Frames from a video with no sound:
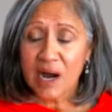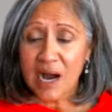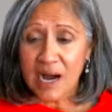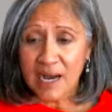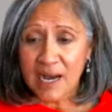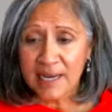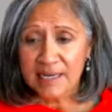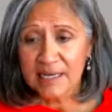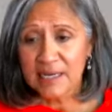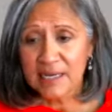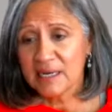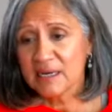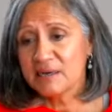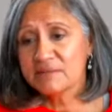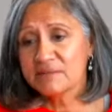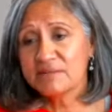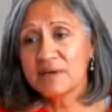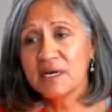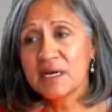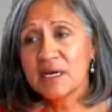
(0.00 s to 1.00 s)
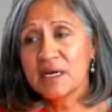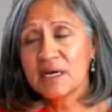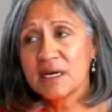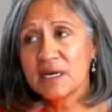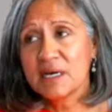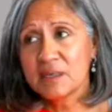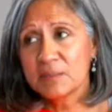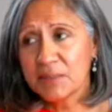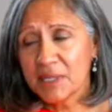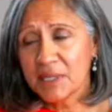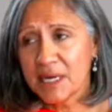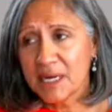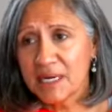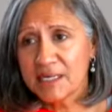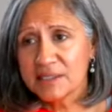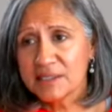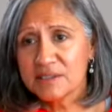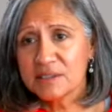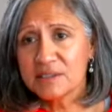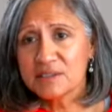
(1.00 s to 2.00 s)
I have
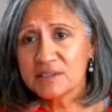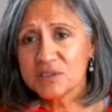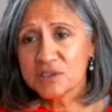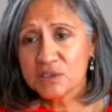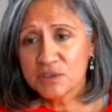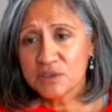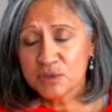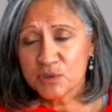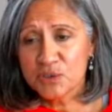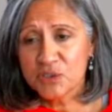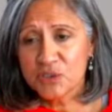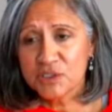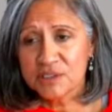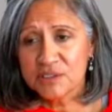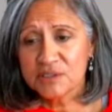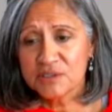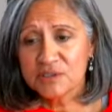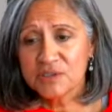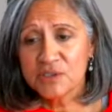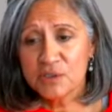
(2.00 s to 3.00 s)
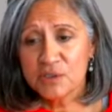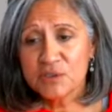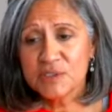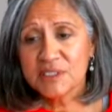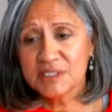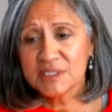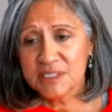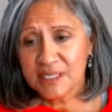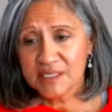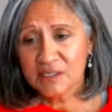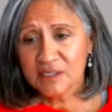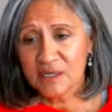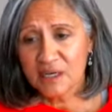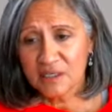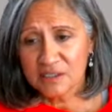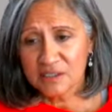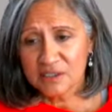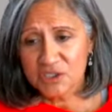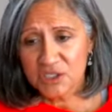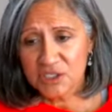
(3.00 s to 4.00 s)
applied solutions using
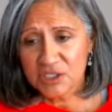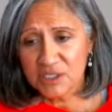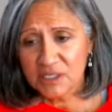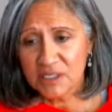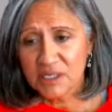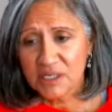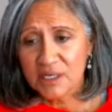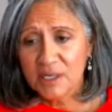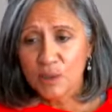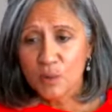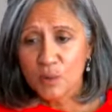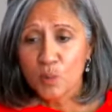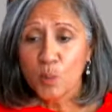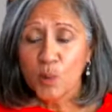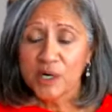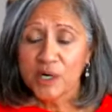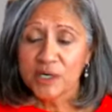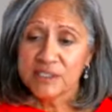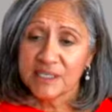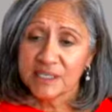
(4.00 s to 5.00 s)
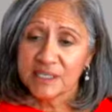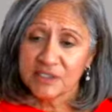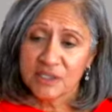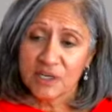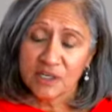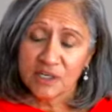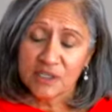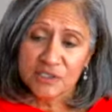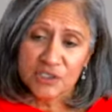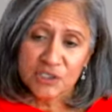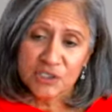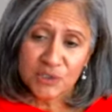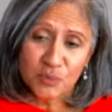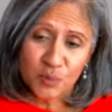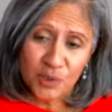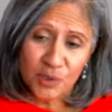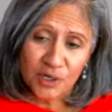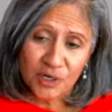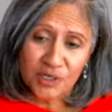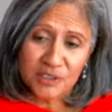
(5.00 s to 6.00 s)
technology, where technology
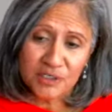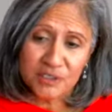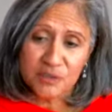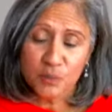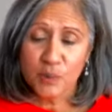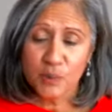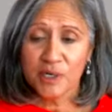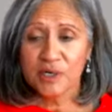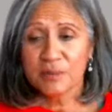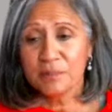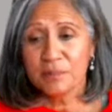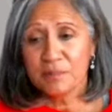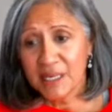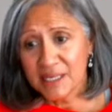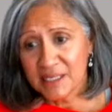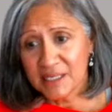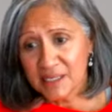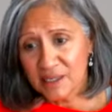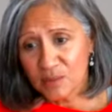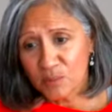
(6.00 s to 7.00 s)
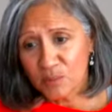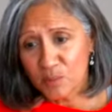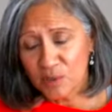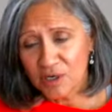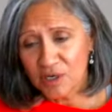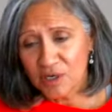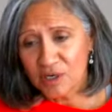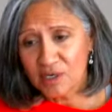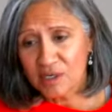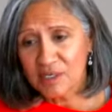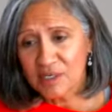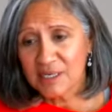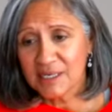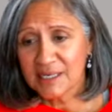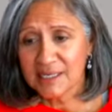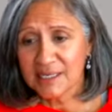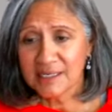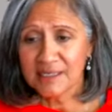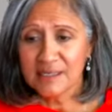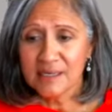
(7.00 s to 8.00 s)
works, where it may not work,
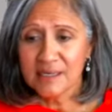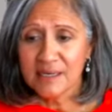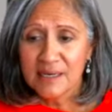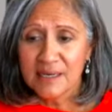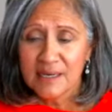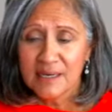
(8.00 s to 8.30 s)
and